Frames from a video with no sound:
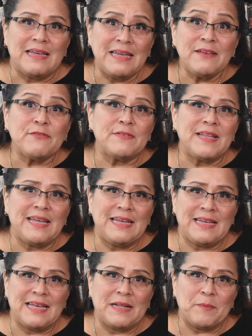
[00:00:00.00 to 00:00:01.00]
if they
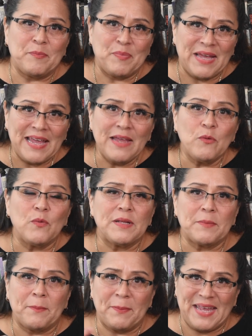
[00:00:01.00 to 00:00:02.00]
can pay
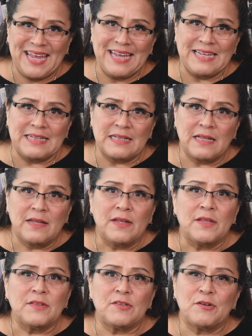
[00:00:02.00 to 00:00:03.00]
with pain
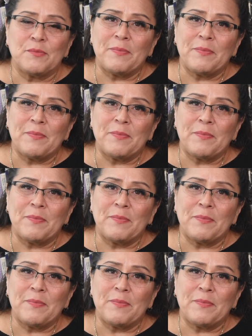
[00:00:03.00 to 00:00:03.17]
their